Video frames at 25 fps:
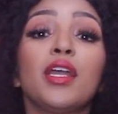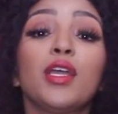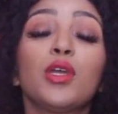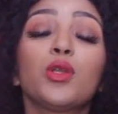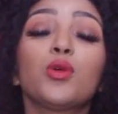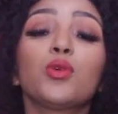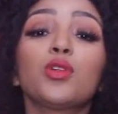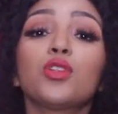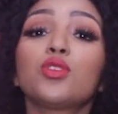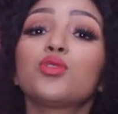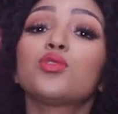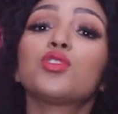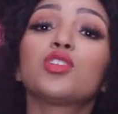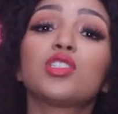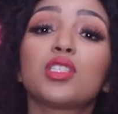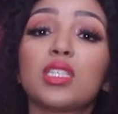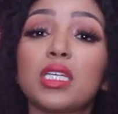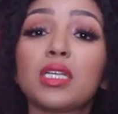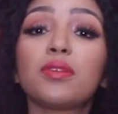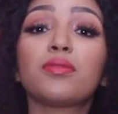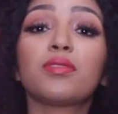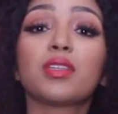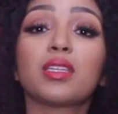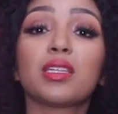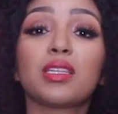in order to
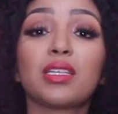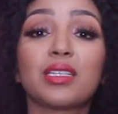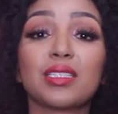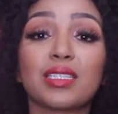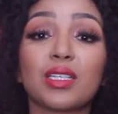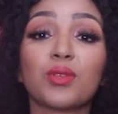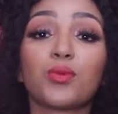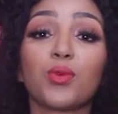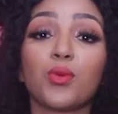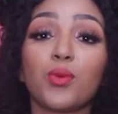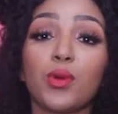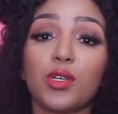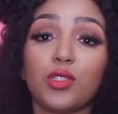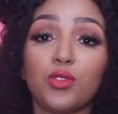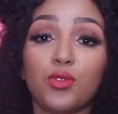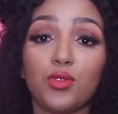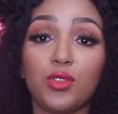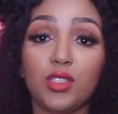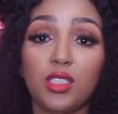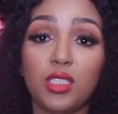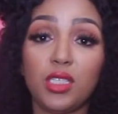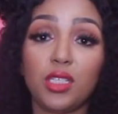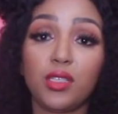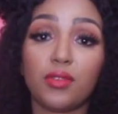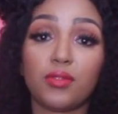achieve the things that we want to
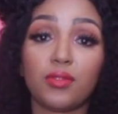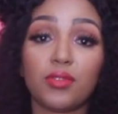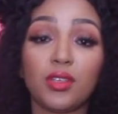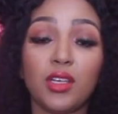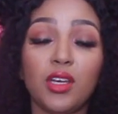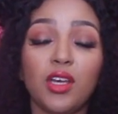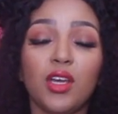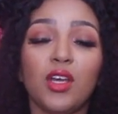achieve.